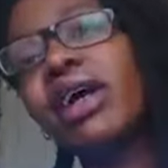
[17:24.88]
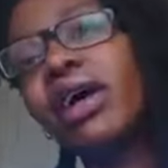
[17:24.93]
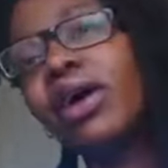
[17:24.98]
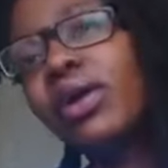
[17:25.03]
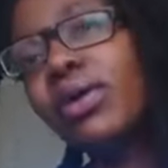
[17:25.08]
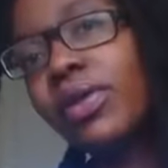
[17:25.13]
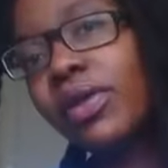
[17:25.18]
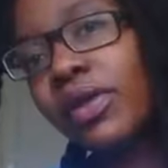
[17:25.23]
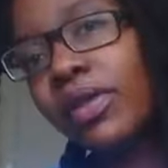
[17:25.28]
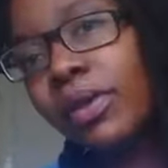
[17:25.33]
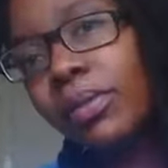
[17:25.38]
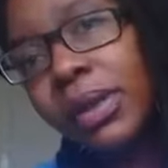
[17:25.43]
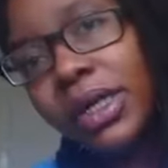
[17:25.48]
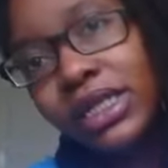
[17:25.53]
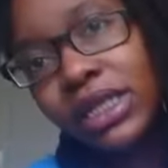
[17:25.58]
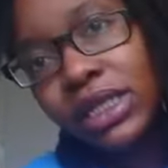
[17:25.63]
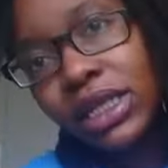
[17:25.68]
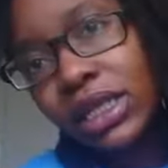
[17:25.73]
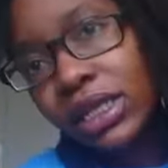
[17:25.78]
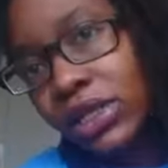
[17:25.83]
out, then the
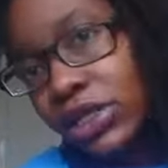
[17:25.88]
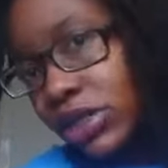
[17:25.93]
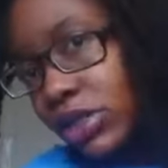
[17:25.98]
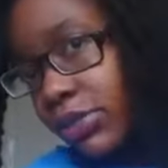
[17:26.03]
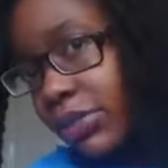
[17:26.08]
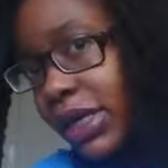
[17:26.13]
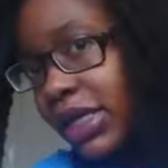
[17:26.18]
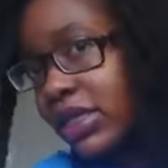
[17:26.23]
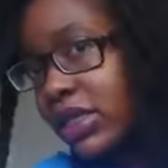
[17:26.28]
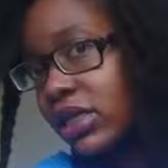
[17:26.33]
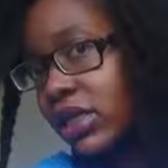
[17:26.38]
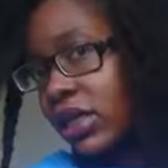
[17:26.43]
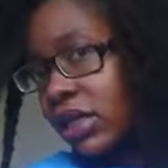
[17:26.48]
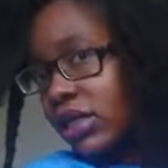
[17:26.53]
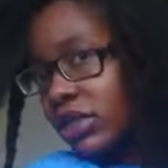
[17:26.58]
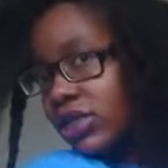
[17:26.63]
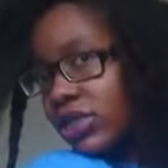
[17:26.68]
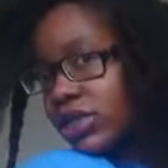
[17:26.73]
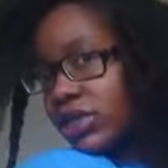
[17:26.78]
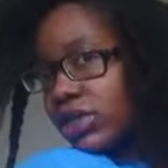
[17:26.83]
best thing is to
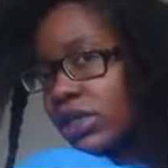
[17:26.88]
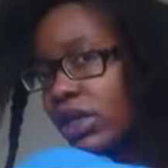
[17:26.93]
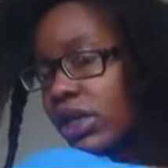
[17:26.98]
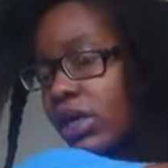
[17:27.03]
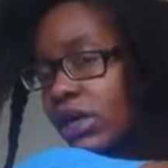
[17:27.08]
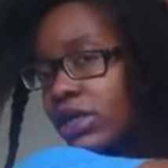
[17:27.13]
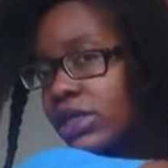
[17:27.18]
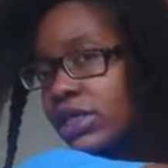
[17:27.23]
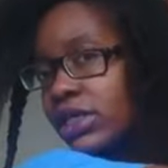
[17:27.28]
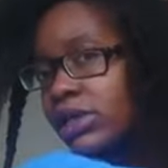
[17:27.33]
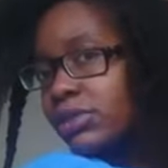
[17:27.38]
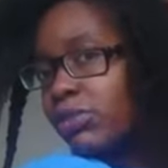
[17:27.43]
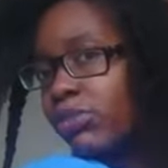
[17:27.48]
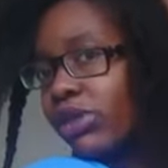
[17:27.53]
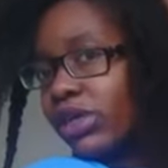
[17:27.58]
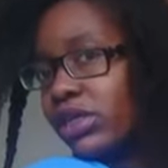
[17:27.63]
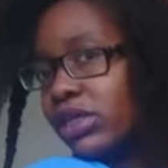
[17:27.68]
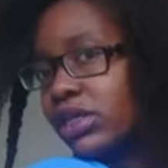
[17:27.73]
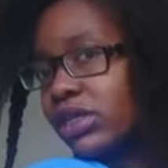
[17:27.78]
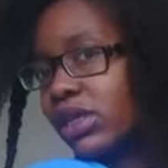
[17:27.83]
basically just
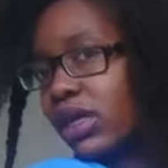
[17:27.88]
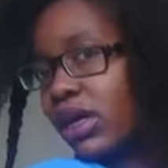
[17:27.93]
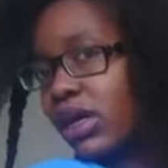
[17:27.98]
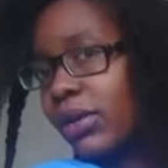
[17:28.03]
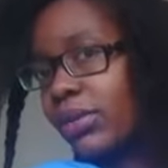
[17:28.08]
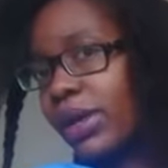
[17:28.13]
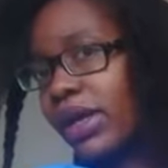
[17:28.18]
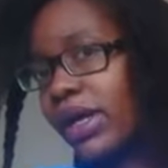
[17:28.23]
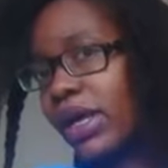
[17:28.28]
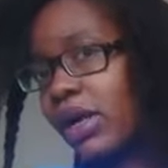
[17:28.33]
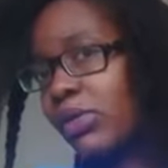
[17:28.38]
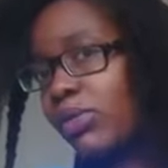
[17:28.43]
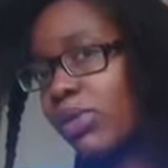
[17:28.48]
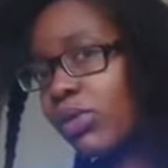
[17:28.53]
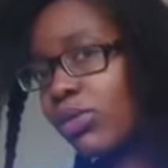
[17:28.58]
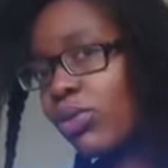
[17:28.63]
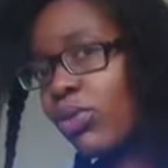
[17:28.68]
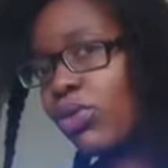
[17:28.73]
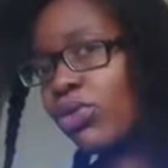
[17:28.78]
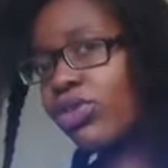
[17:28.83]
spritz again
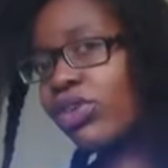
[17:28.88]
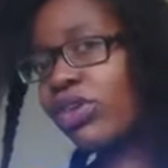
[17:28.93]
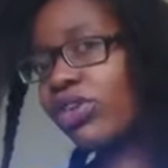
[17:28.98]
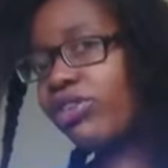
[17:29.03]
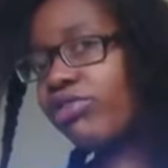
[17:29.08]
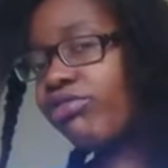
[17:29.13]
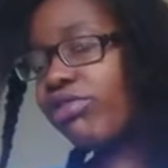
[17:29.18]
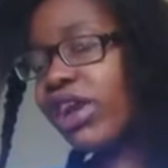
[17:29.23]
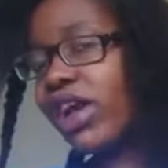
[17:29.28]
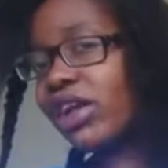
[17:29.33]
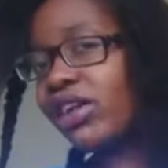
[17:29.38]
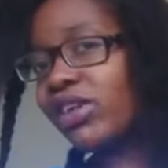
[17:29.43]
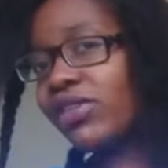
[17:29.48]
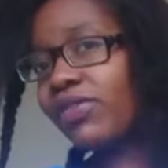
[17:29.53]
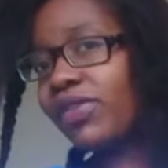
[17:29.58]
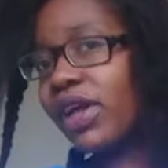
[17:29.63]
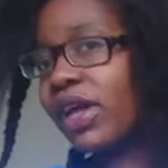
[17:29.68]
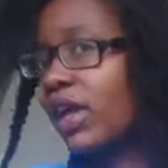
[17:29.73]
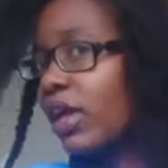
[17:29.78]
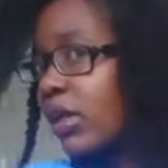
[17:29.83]
with water to
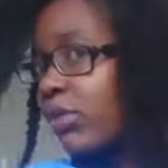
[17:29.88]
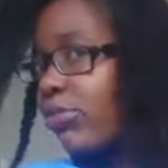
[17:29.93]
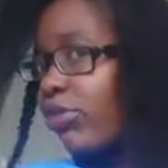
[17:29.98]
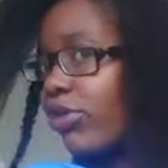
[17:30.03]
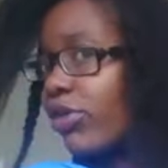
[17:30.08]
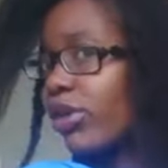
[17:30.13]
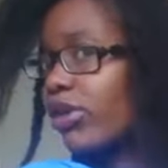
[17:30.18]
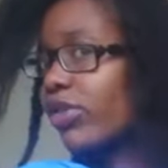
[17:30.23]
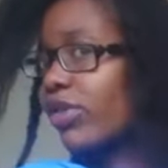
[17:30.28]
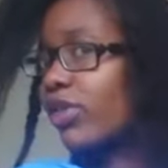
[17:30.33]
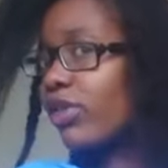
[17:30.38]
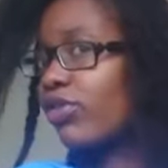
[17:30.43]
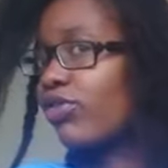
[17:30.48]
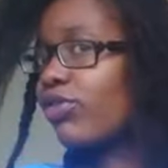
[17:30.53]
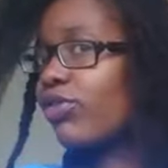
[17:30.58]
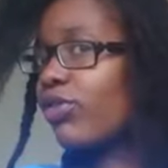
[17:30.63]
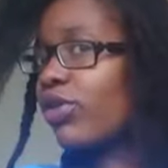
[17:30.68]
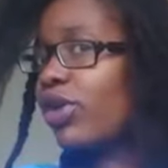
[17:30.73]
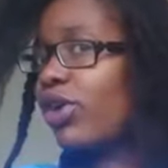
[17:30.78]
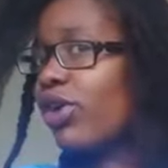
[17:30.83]
reactivate any product that
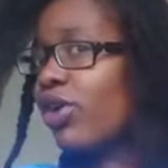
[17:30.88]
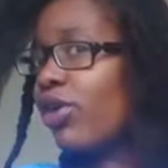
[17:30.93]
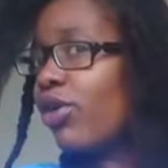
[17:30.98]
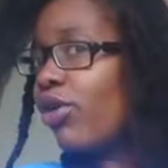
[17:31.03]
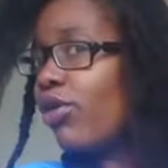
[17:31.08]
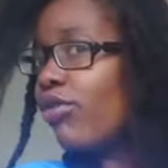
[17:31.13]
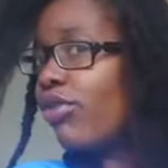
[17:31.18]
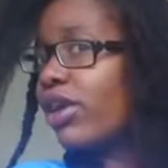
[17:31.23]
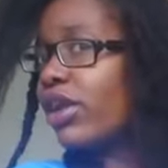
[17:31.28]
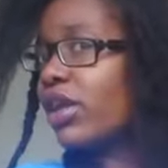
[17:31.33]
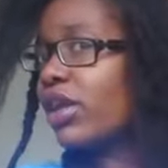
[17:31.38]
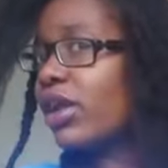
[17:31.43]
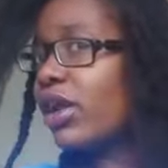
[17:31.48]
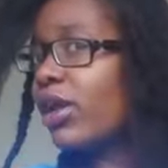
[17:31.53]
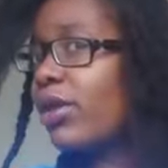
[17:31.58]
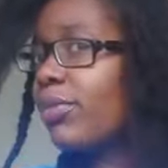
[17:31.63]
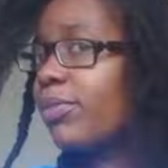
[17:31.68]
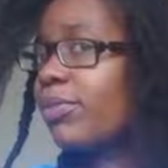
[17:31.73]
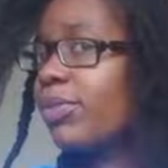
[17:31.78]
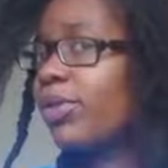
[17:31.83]
you've already
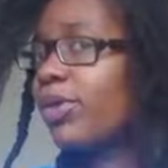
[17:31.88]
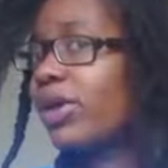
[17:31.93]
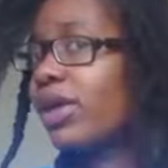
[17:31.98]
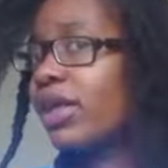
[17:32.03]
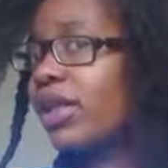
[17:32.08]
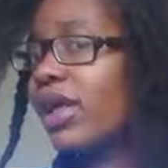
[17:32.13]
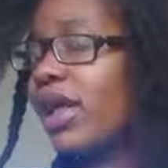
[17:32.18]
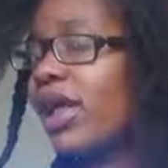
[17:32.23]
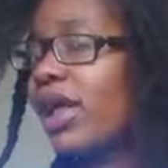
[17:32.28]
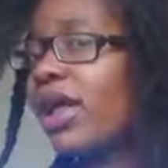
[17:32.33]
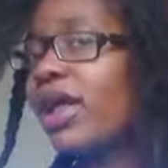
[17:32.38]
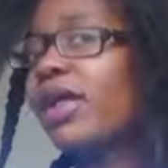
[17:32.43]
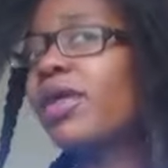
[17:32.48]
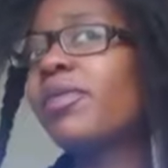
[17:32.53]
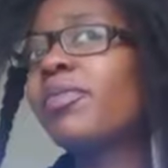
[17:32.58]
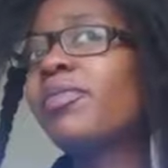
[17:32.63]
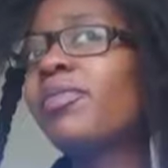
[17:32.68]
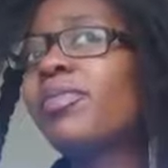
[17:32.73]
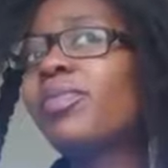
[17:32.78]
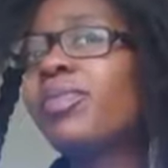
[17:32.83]
put in the
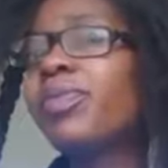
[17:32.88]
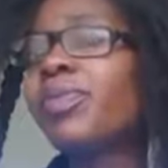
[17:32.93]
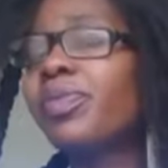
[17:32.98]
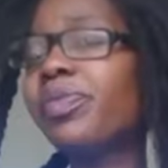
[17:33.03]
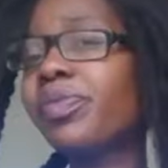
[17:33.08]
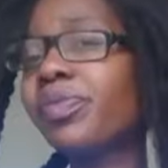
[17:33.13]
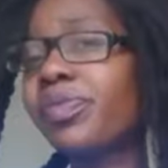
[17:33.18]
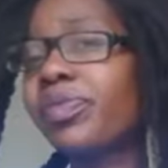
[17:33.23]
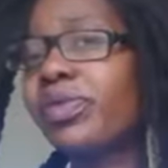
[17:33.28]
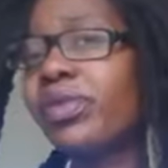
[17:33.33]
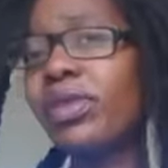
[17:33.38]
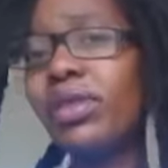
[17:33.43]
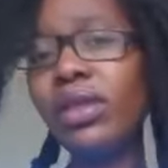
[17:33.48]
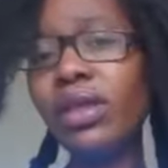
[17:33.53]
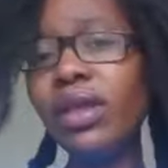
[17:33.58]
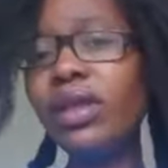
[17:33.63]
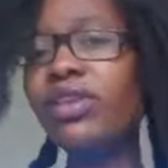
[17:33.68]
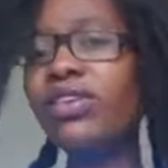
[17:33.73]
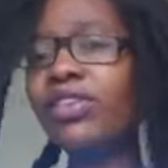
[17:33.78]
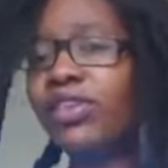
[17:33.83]
hair.
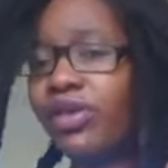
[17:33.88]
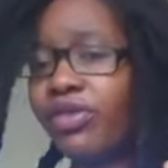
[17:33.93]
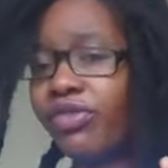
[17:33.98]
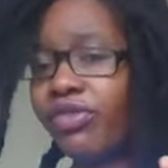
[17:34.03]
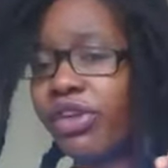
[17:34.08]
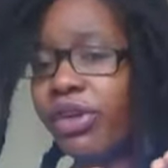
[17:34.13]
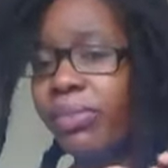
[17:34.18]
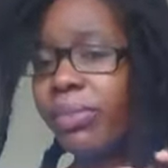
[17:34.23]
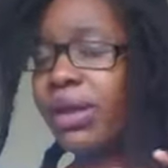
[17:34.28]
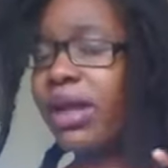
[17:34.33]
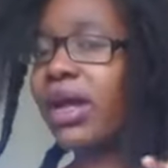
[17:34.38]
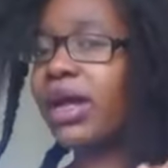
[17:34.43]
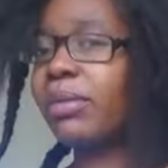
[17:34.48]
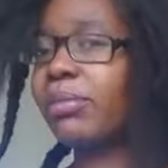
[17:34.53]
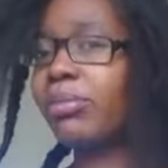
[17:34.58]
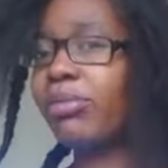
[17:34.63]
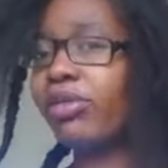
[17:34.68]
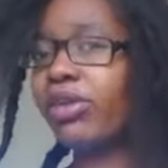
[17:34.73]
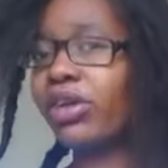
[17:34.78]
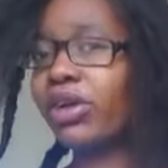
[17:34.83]
Instead of
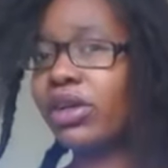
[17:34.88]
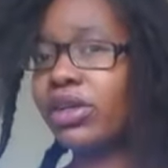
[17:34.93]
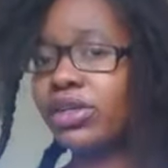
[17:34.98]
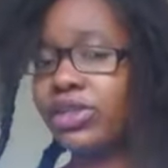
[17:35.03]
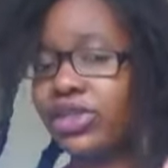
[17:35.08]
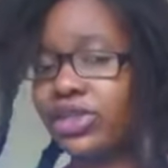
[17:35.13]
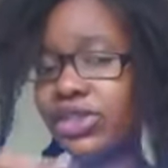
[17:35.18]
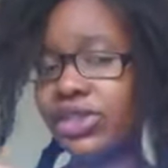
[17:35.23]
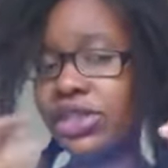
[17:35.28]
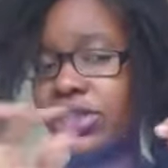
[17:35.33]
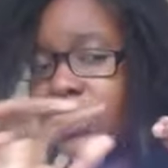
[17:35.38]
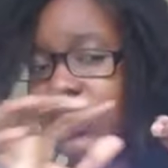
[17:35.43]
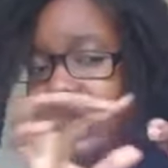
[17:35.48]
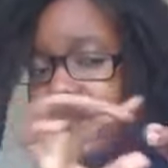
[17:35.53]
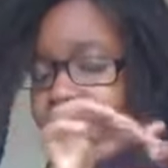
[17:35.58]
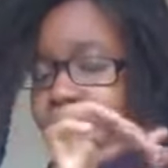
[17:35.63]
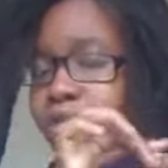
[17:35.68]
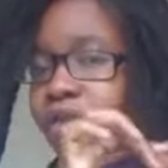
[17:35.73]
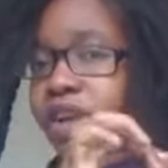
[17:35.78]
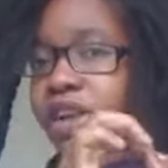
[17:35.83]
reapplying products, just
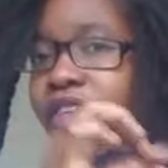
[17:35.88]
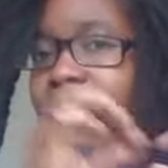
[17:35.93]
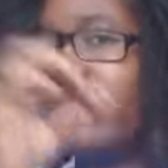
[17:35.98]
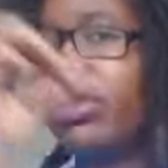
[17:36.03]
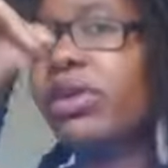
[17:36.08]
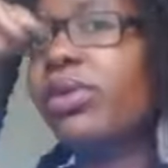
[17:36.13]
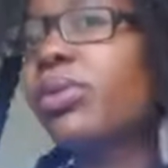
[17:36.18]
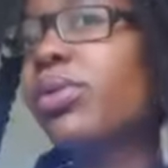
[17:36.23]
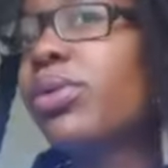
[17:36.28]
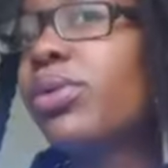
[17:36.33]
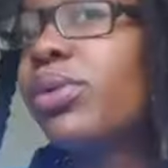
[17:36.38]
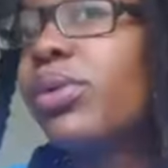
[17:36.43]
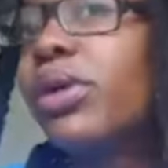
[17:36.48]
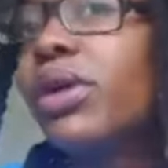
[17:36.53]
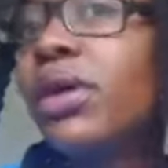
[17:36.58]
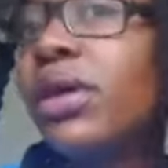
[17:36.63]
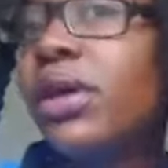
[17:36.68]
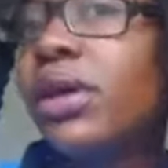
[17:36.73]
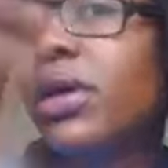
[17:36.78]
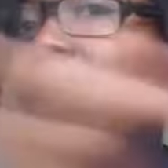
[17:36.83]
spritz and it will
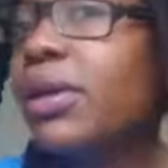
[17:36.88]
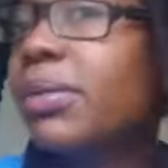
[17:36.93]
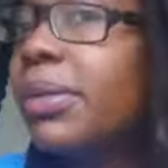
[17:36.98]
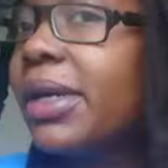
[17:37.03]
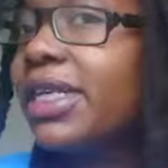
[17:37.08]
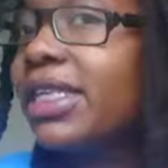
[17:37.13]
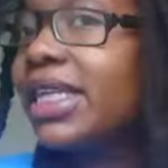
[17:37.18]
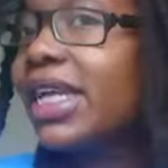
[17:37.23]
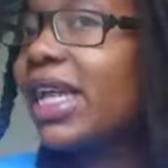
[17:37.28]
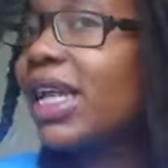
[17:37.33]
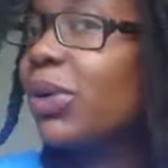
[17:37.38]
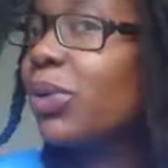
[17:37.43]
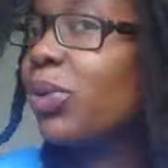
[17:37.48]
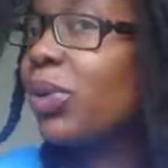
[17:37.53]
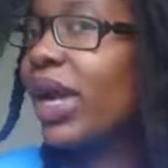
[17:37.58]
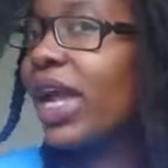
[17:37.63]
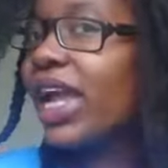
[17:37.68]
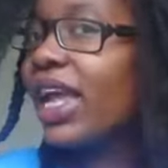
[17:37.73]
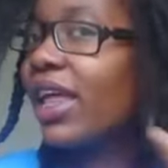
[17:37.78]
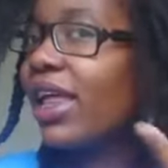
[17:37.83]
basically
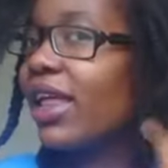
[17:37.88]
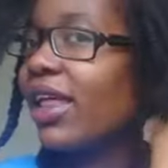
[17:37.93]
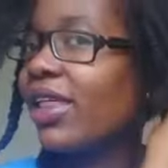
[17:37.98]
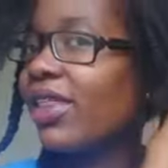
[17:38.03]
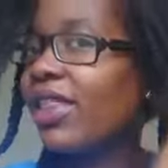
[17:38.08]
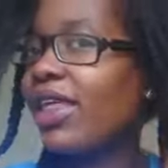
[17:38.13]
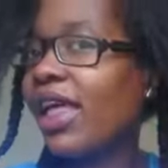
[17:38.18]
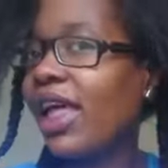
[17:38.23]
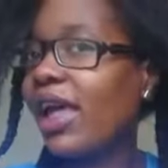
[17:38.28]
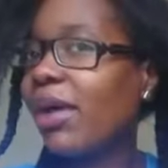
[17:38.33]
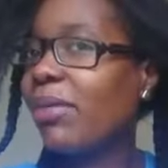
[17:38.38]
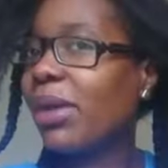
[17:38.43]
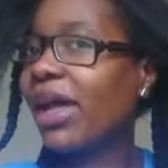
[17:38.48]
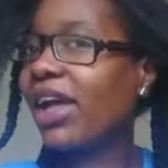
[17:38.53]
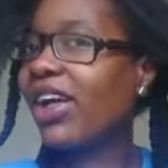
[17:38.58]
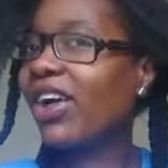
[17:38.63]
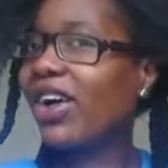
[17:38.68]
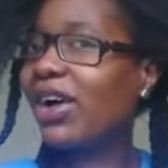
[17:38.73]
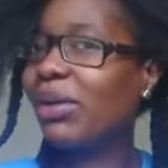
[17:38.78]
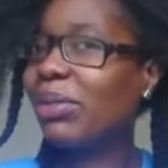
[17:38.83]
wake the hair
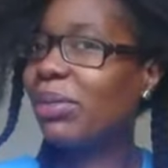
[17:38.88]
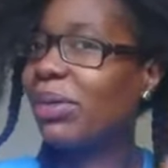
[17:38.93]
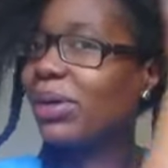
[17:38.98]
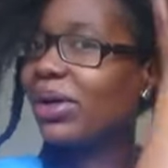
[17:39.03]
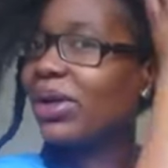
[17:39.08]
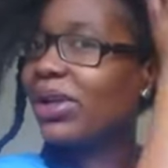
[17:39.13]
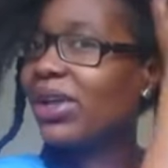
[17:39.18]
back up.